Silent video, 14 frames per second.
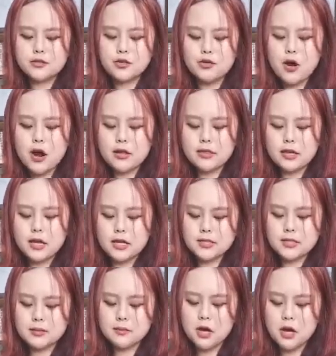you are the
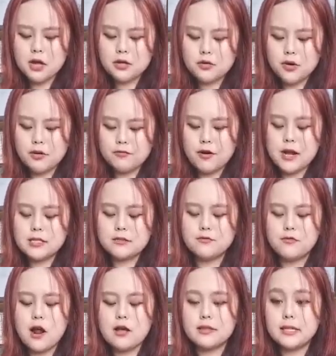customer, you are friends
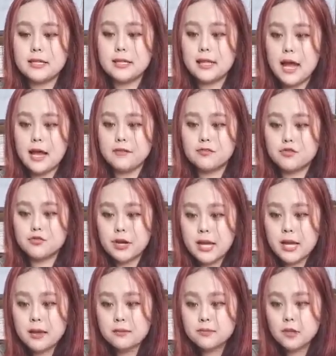from the live
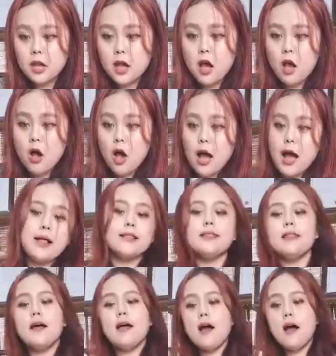stream
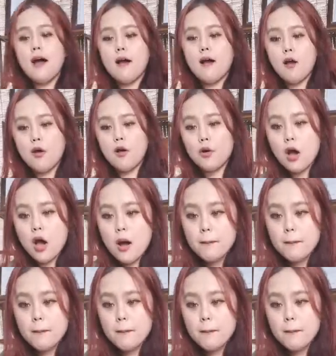Hello.